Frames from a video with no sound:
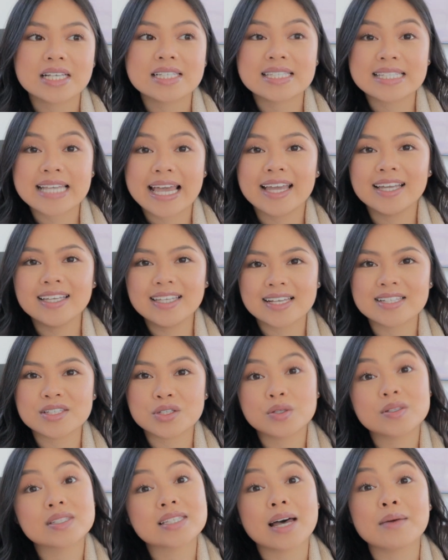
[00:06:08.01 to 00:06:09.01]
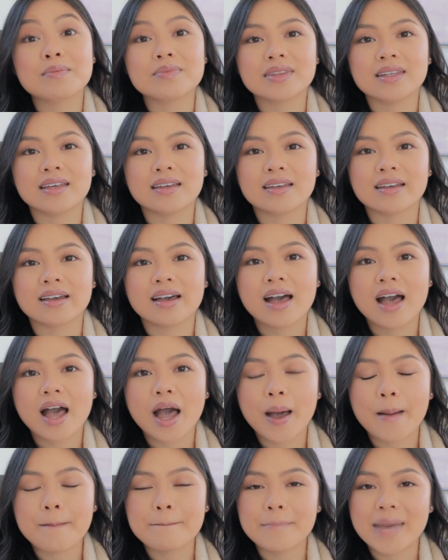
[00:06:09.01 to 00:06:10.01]
Saying yes to something
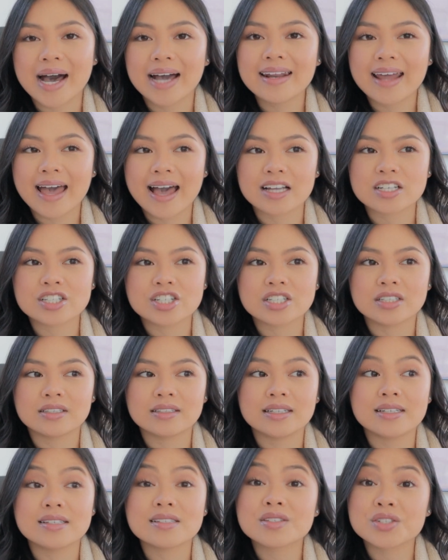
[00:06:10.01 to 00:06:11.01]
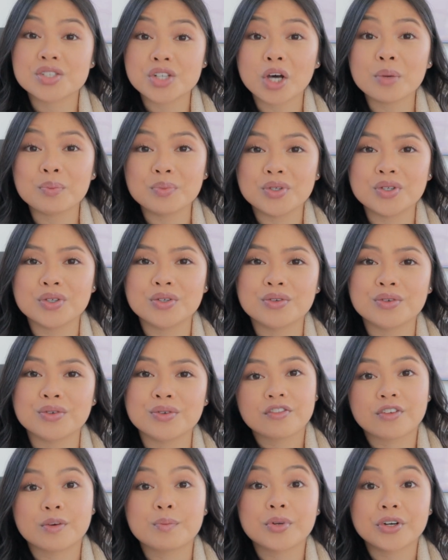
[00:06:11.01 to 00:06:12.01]
might actually stop you
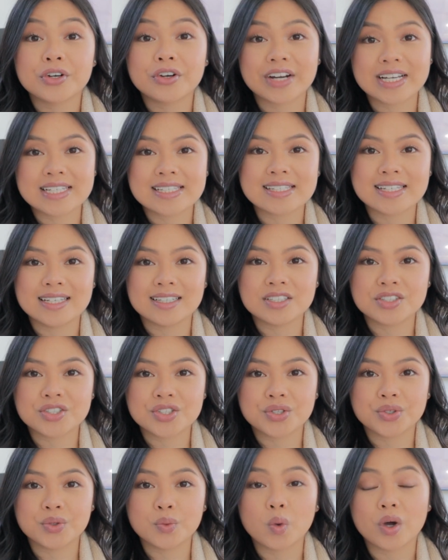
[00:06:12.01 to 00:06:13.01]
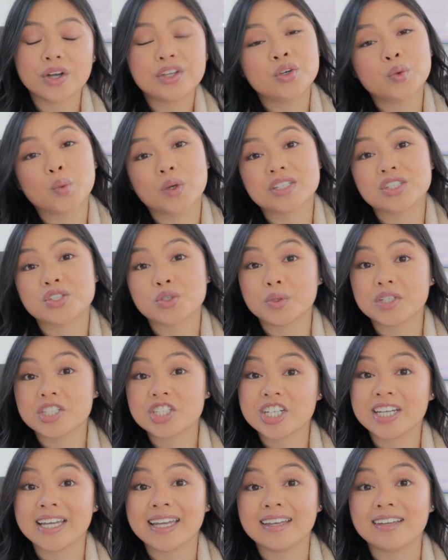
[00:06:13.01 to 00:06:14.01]
from progressing to what you want to
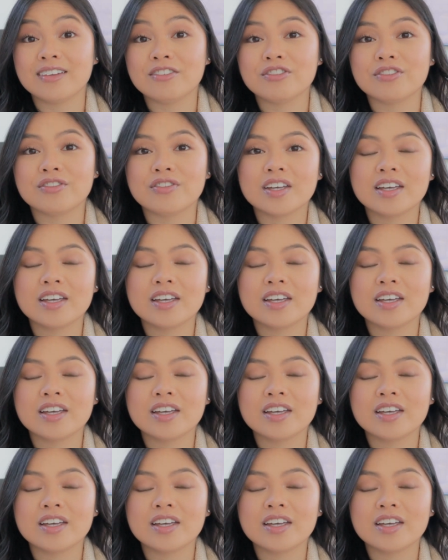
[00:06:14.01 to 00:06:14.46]
achieve.